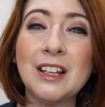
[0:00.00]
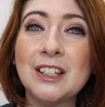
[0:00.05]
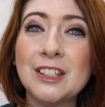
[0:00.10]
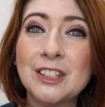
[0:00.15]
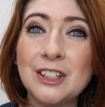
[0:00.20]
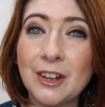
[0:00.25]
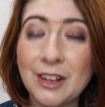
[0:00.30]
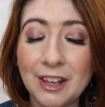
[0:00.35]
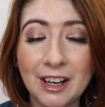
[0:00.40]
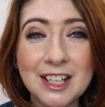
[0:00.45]

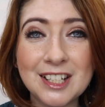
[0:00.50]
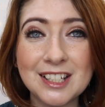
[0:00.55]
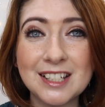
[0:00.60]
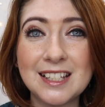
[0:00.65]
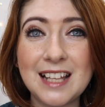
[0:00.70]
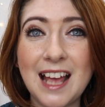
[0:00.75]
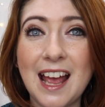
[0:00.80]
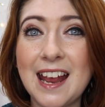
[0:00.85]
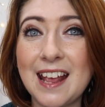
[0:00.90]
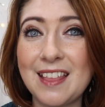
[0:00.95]
So can I
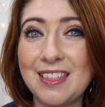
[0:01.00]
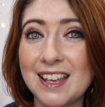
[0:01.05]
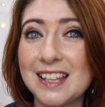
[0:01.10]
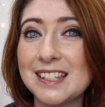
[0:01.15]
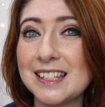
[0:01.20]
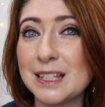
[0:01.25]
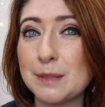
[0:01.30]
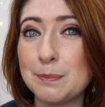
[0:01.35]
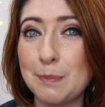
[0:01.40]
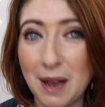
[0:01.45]
just say,
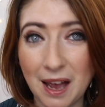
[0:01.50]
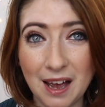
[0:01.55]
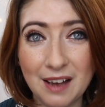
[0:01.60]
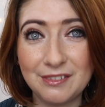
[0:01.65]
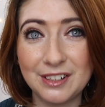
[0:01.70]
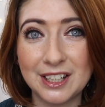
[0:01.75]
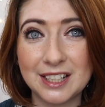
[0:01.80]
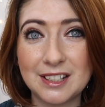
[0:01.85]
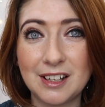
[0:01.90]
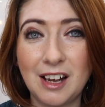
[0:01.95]
this is
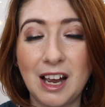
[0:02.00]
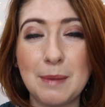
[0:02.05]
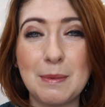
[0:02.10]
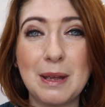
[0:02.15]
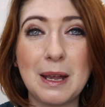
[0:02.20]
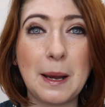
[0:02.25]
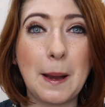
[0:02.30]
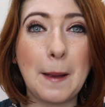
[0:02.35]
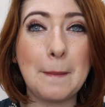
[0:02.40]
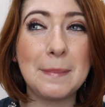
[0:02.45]
perfect
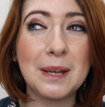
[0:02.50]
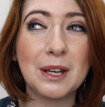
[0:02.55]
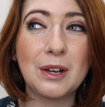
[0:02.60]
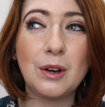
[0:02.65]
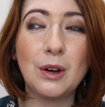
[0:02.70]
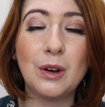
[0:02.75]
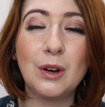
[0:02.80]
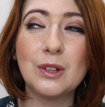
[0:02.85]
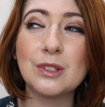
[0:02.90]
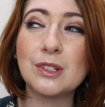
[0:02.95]
timing
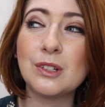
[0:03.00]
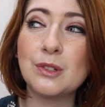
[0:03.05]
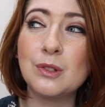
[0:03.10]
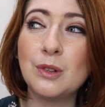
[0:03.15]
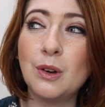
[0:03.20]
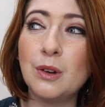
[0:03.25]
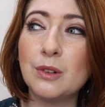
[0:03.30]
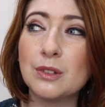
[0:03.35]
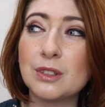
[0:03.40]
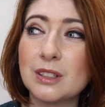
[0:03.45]
because
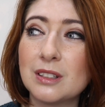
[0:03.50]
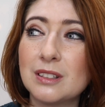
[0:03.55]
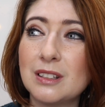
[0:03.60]
not